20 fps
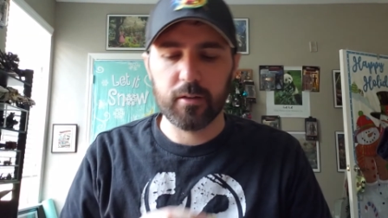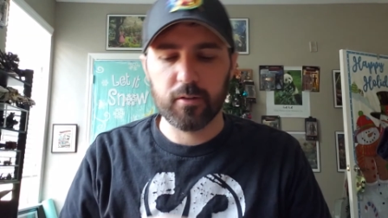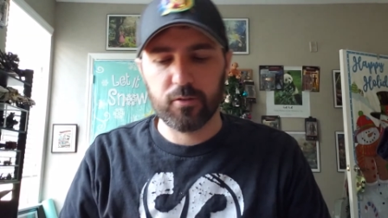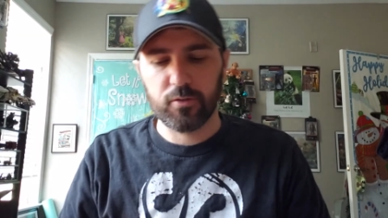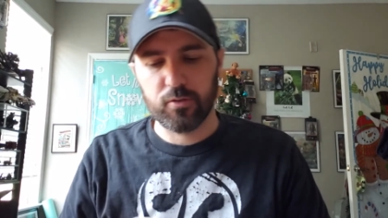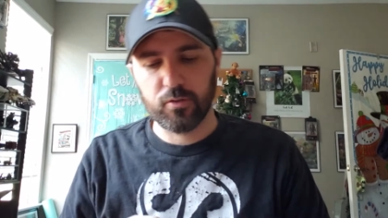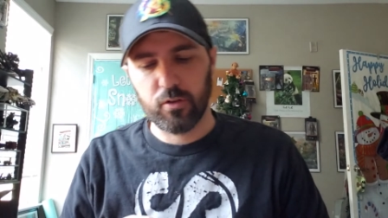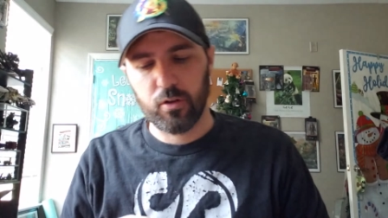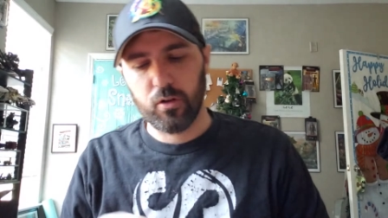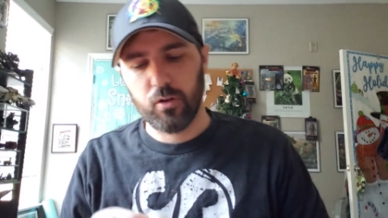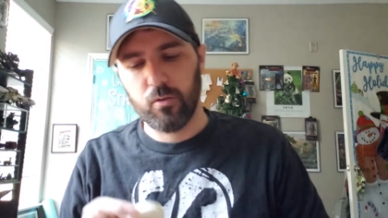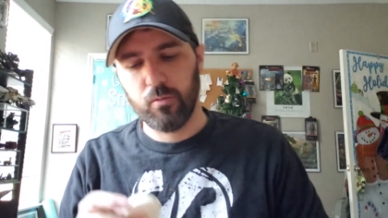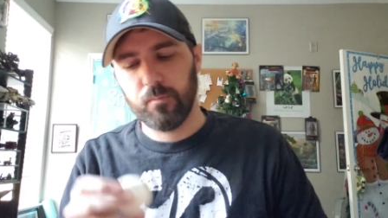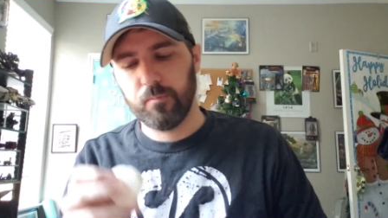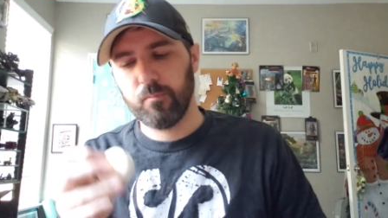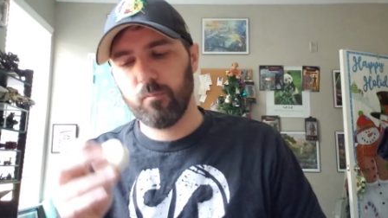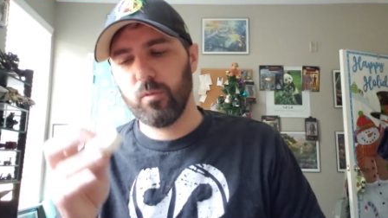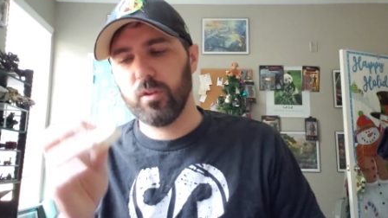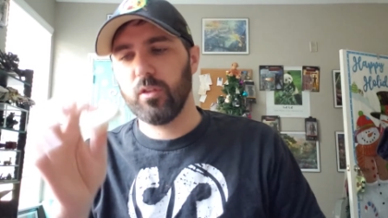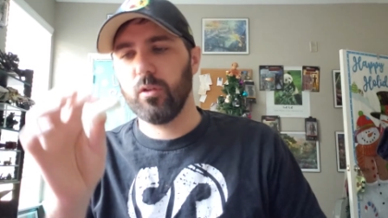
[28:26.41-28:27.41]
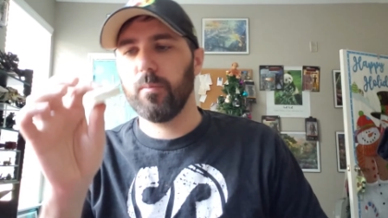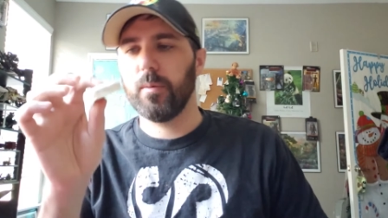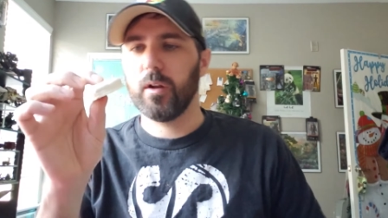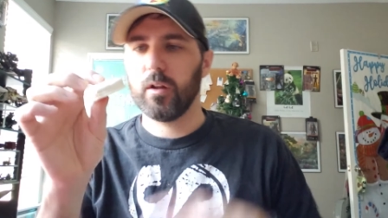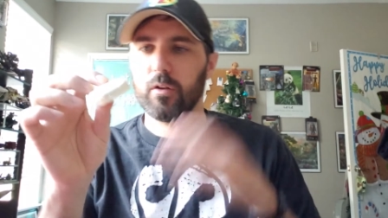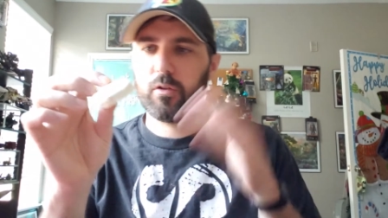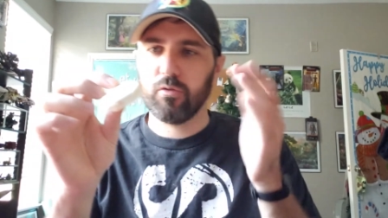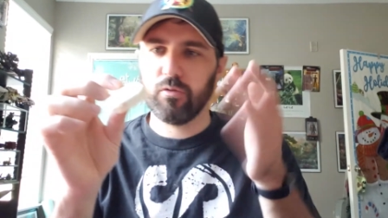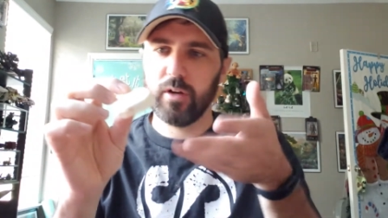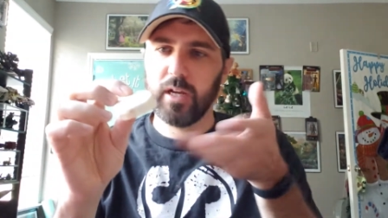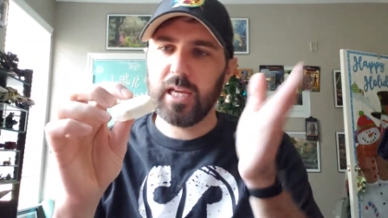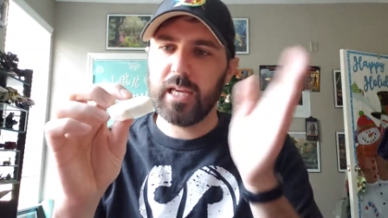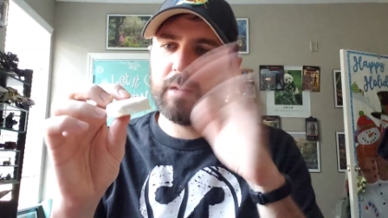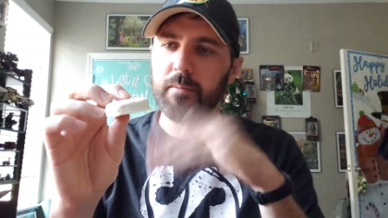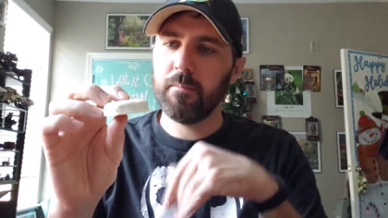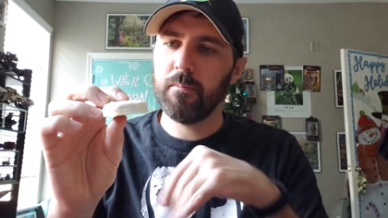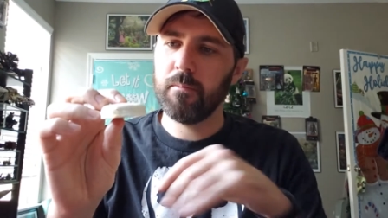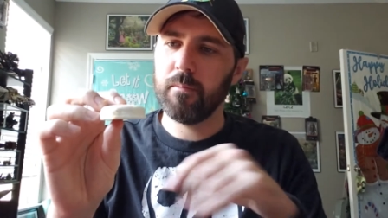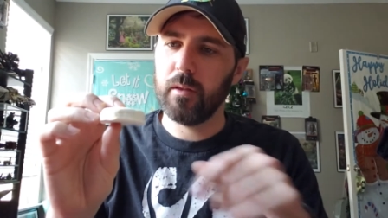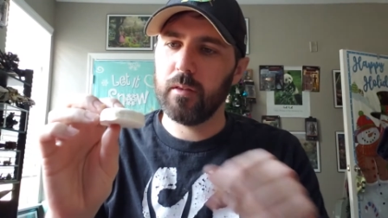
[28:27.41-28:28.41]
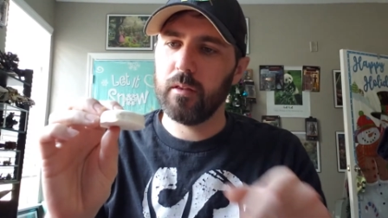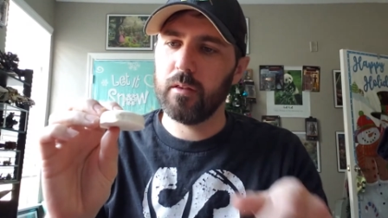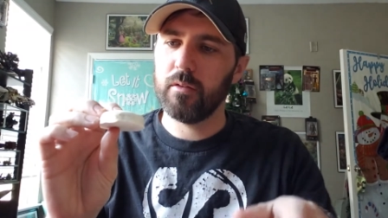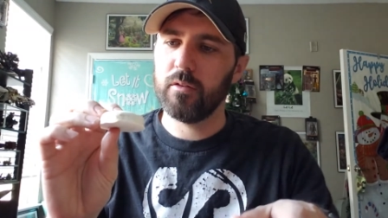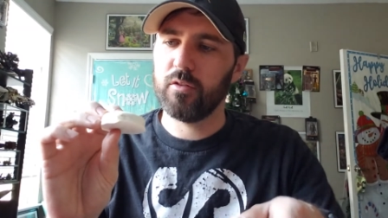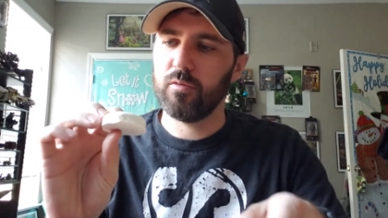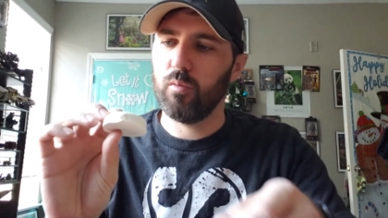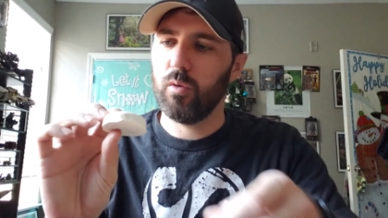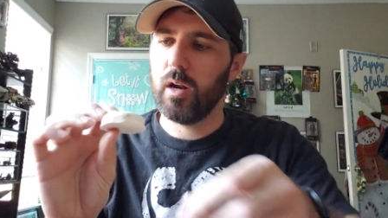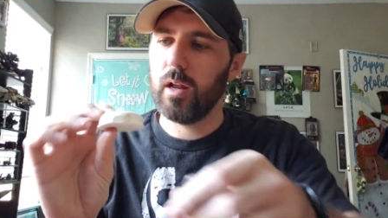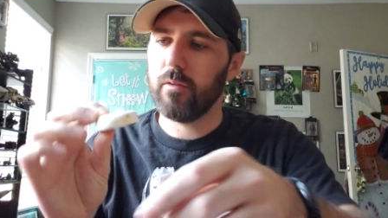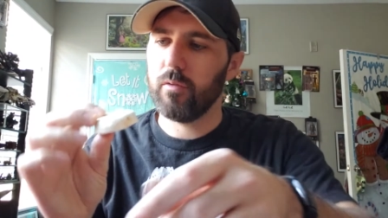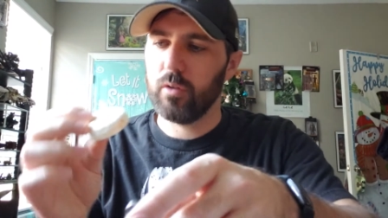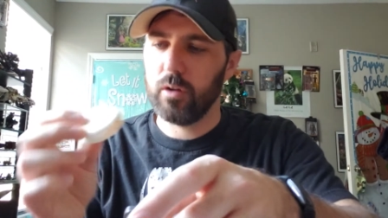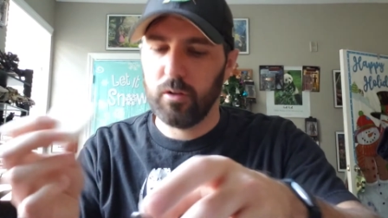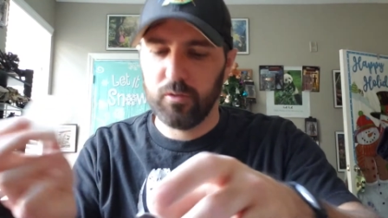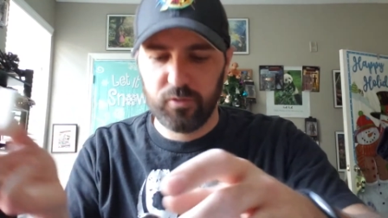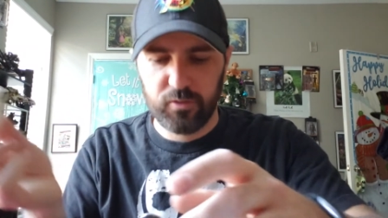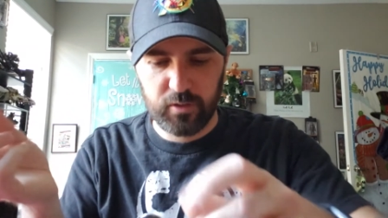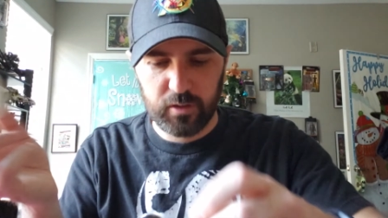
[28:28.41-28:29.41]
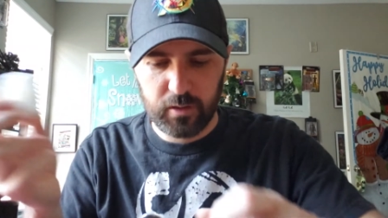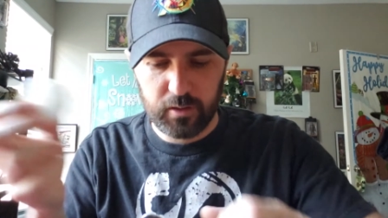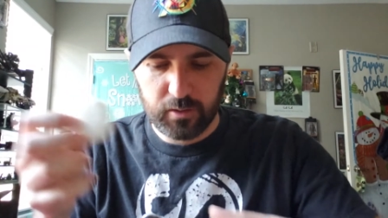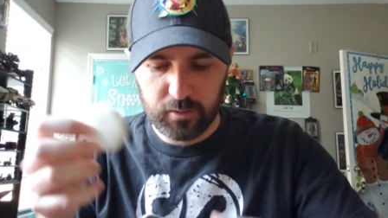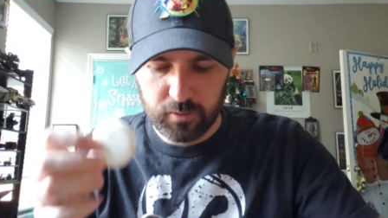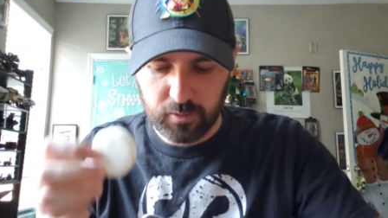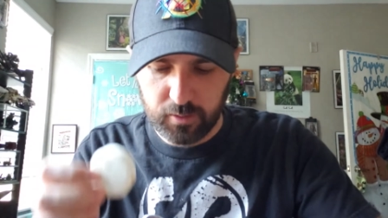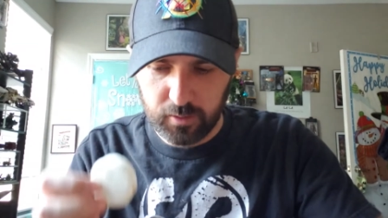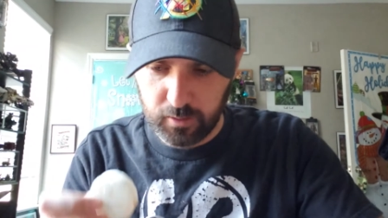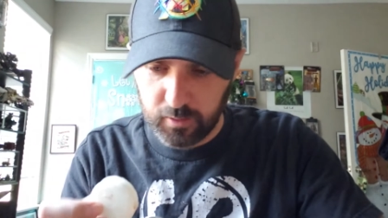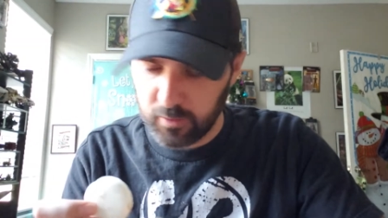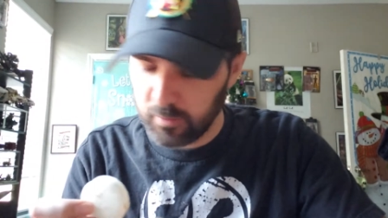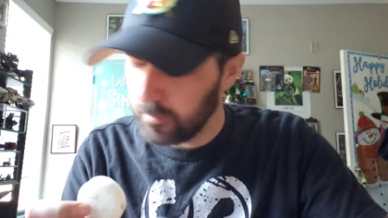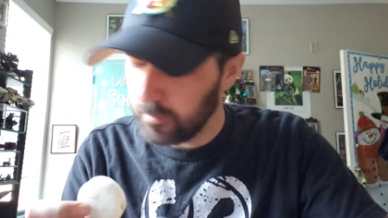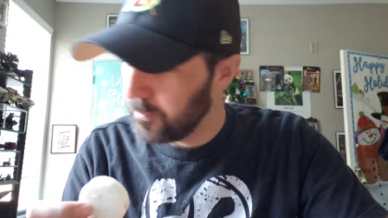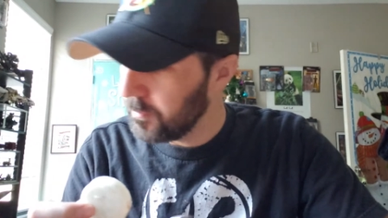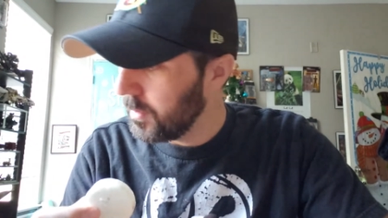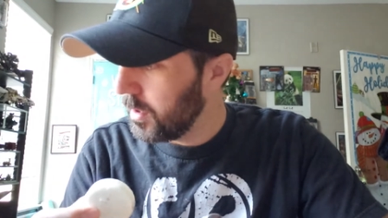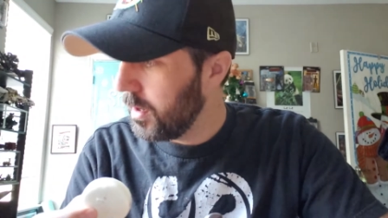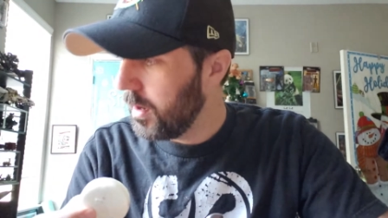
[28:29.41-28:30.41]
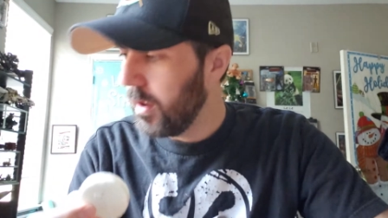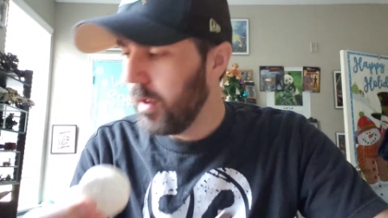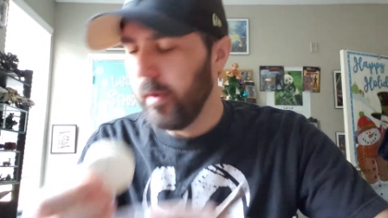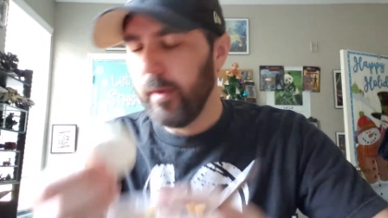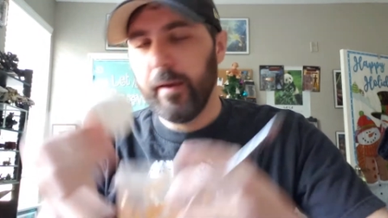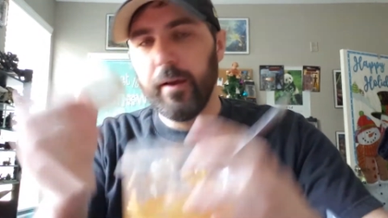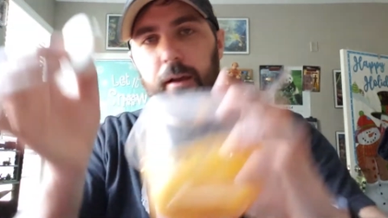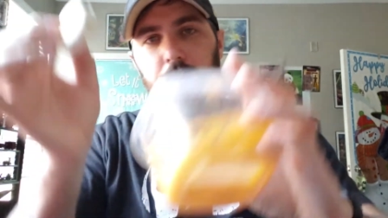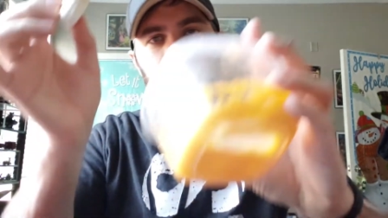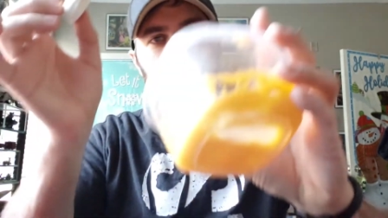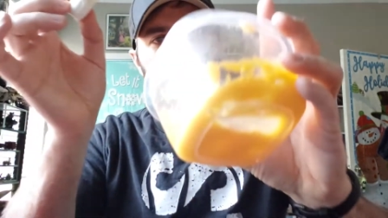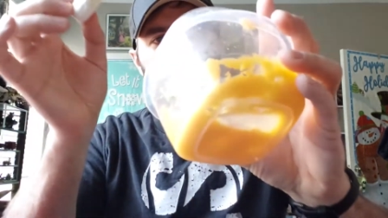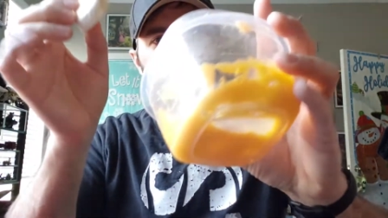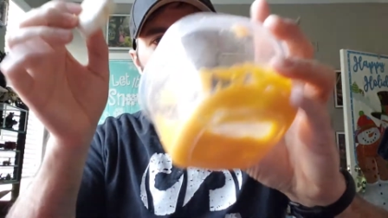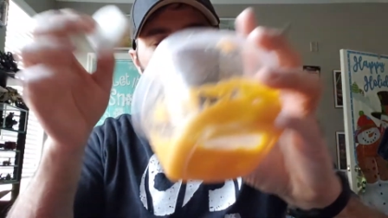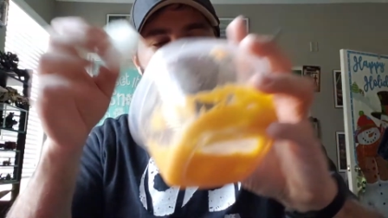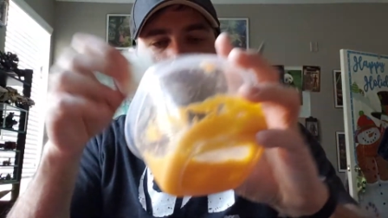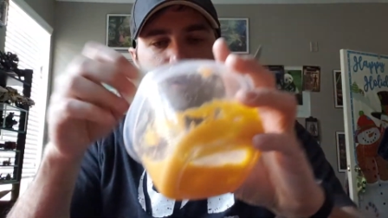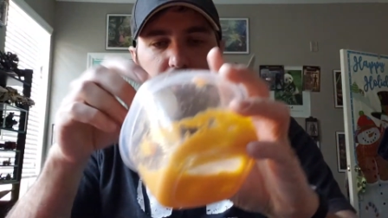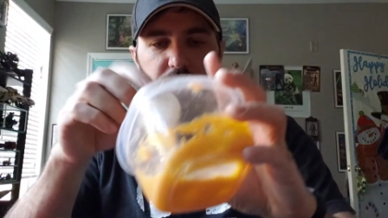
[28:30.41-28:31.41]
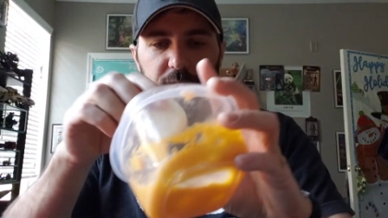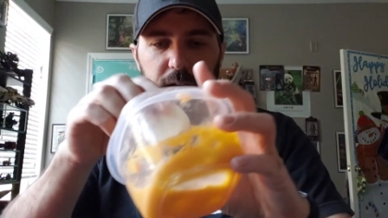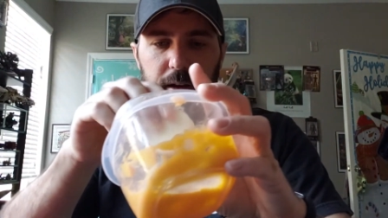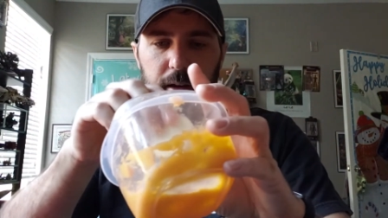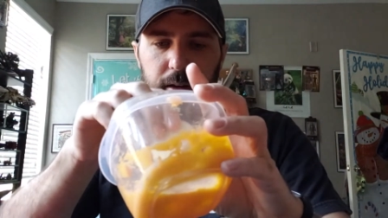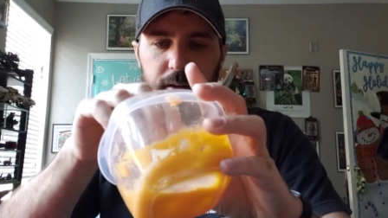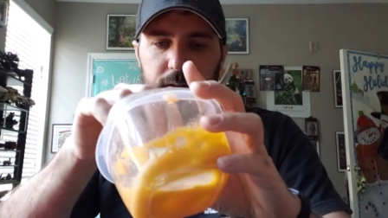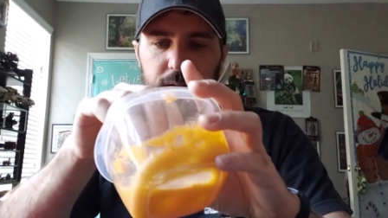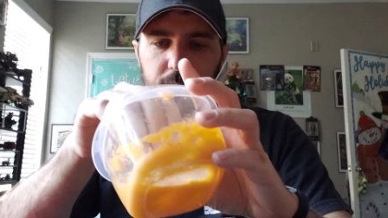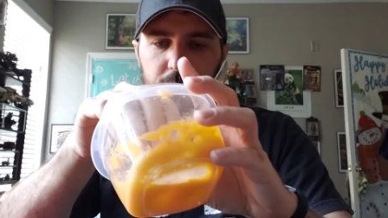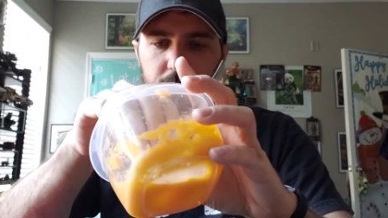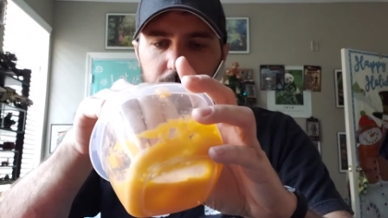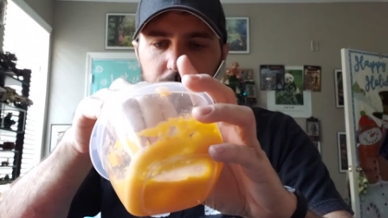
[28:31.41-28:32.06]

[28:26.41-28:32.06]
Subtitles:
So with a little bit of cream and then whatever else is in these things. So let's eat it.